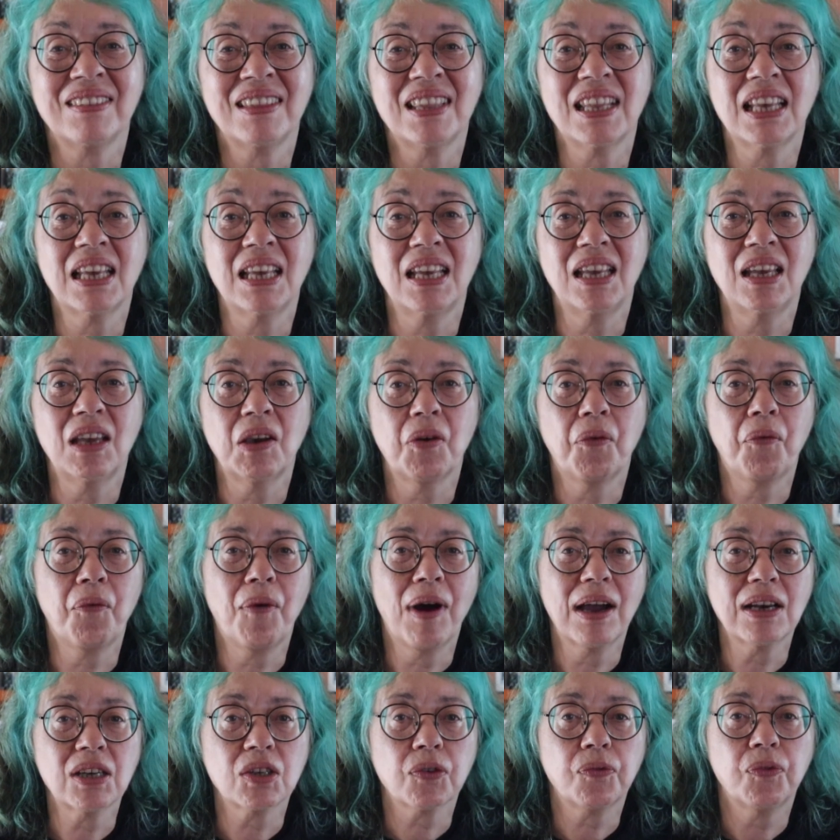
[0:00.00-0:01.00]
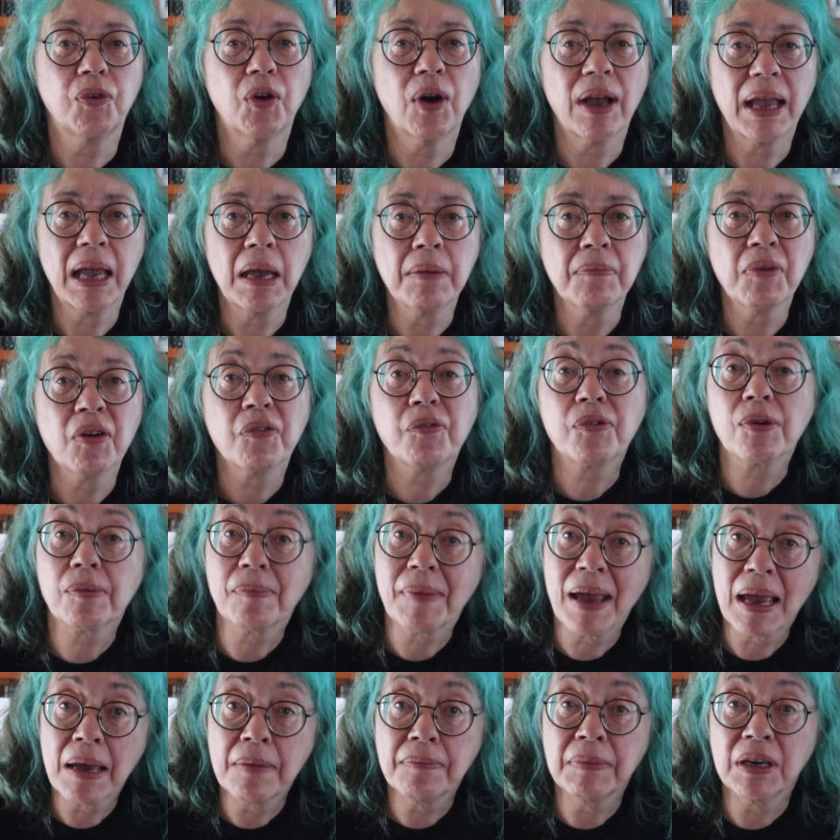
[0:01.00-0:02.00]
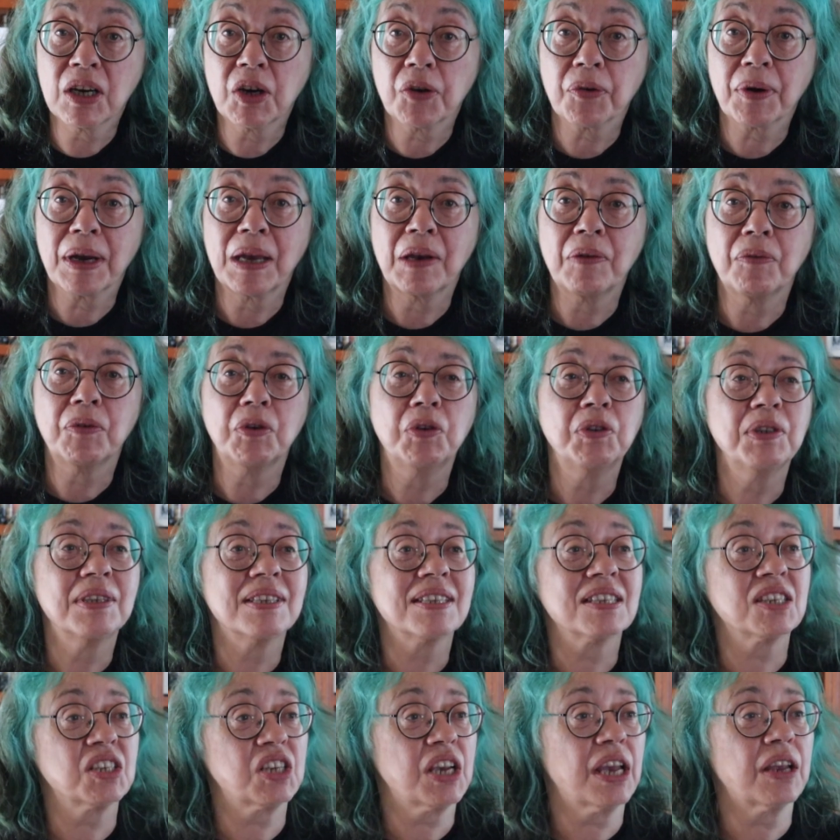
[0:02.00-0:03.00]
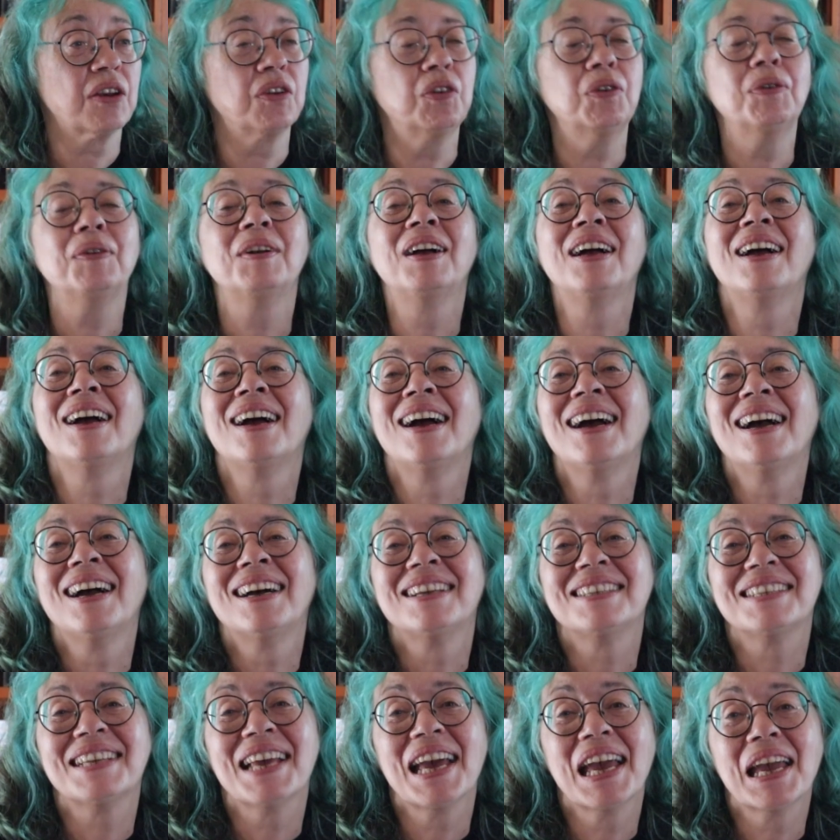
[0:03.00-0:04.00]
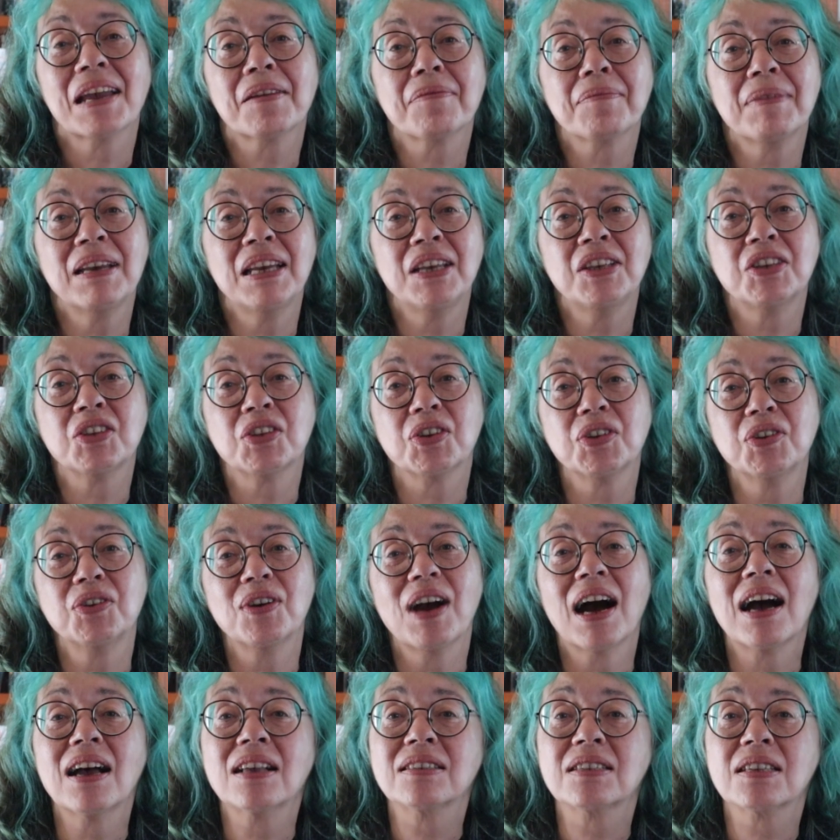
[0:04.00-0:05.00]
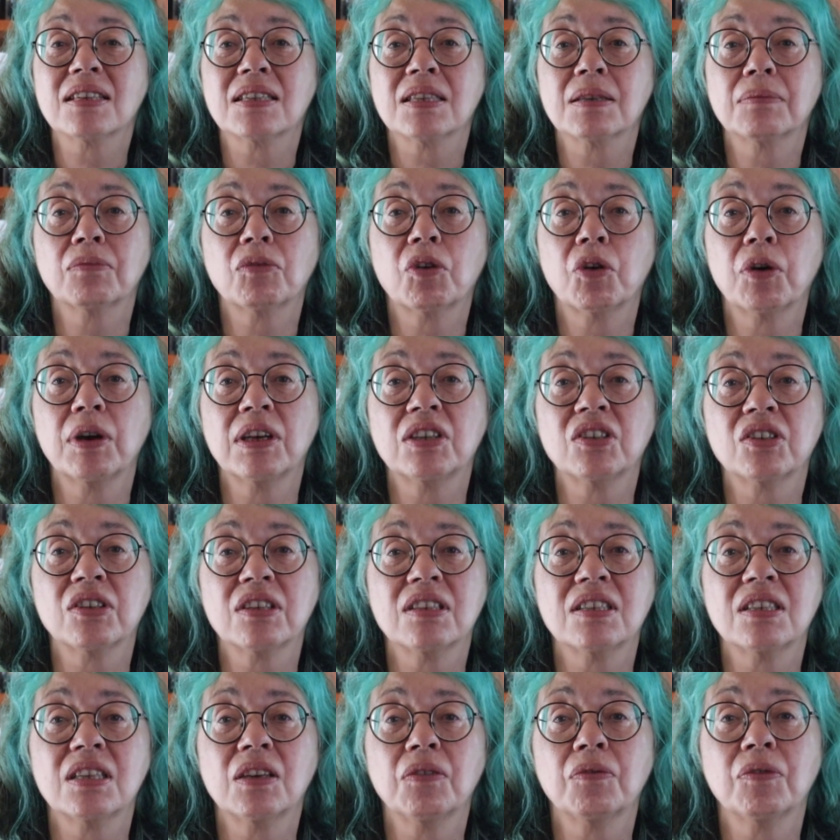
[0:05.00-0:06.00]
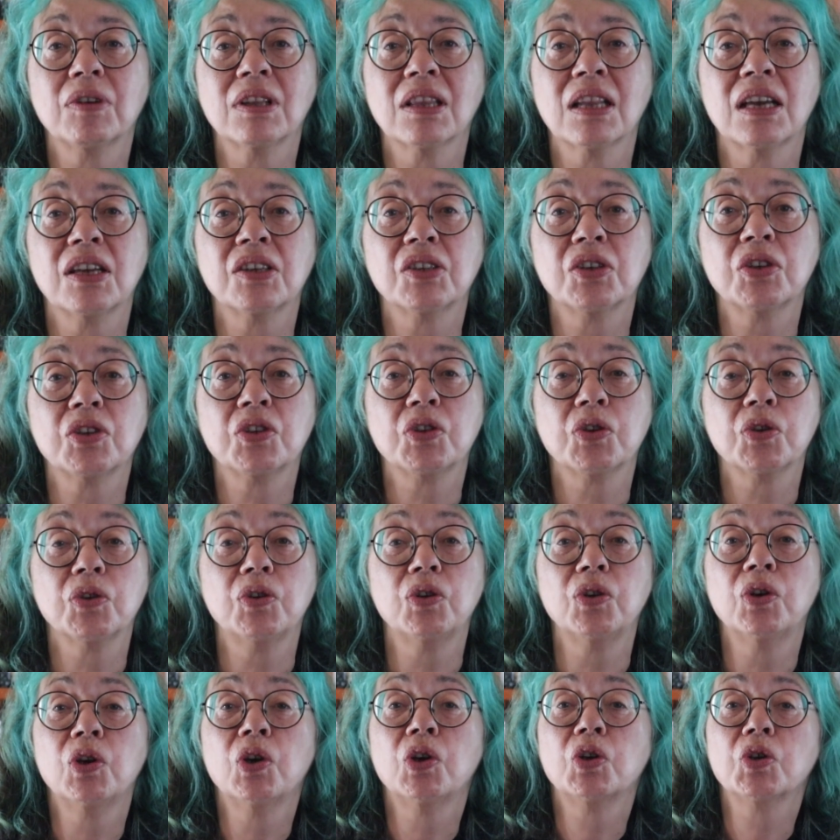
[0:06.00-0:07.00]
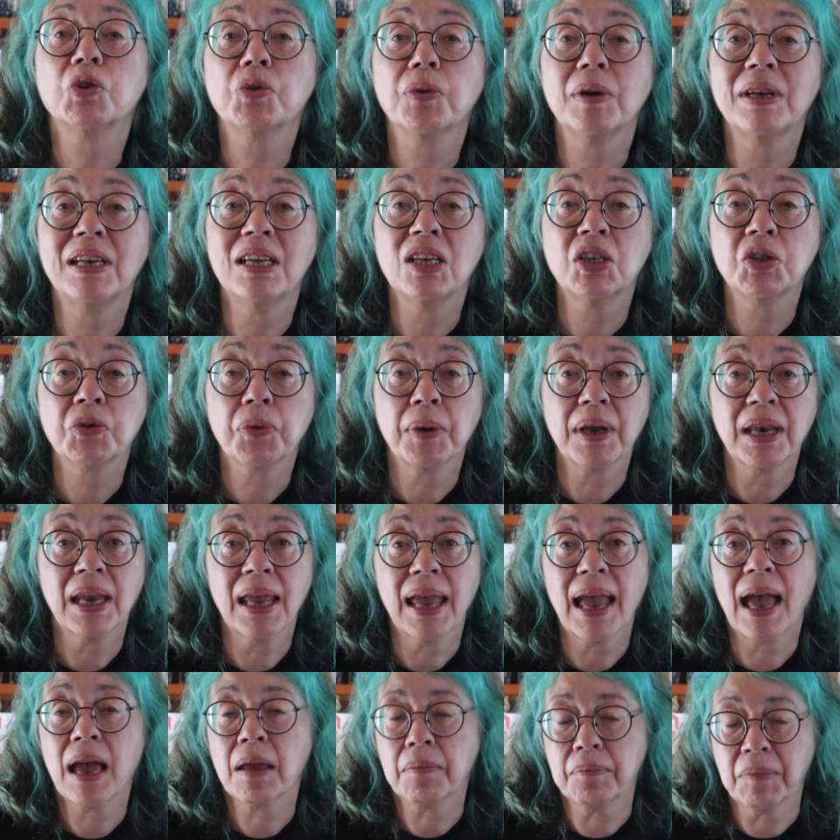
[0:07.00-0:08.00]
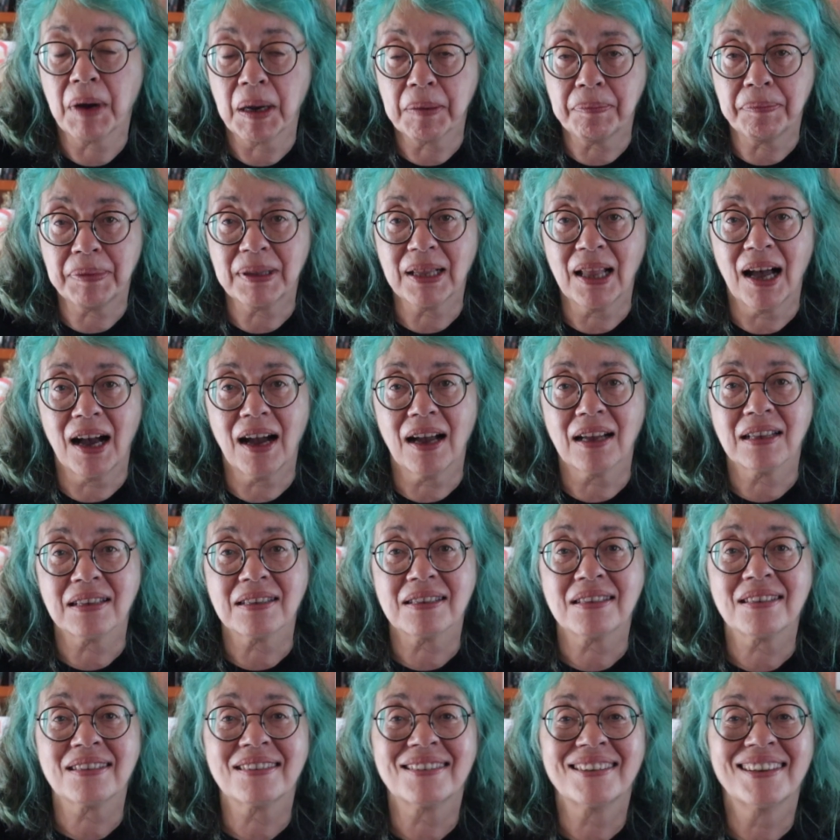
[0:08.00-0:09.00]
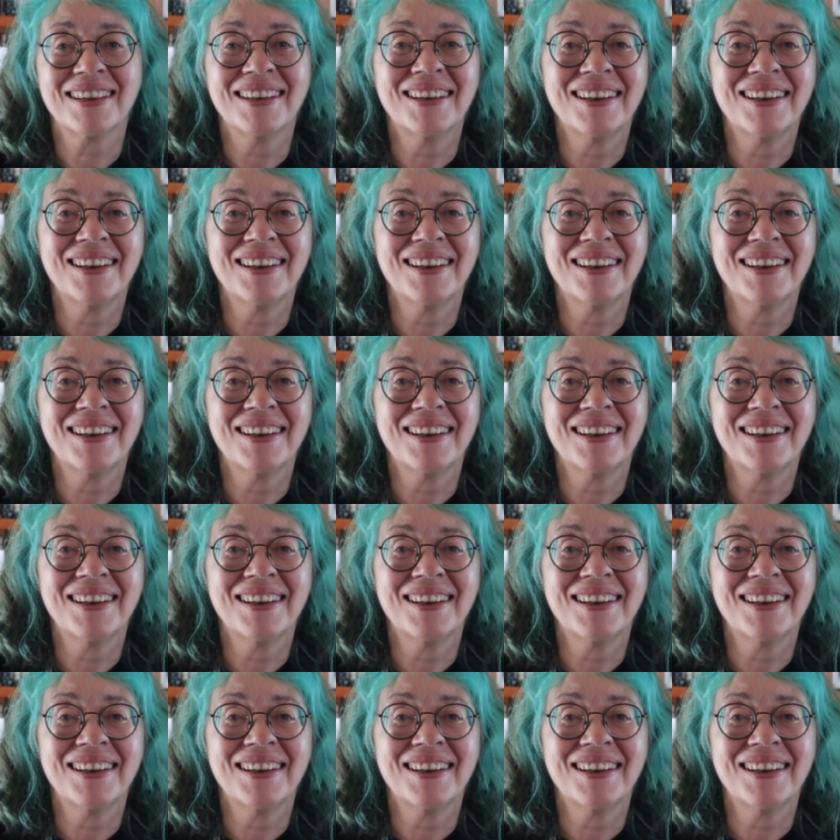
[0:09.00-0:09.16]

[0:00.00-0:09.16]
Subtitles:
The wonderful Emma from Emma Greenwood's channel tagged me to answer some questions in relation to 2020 and my plants.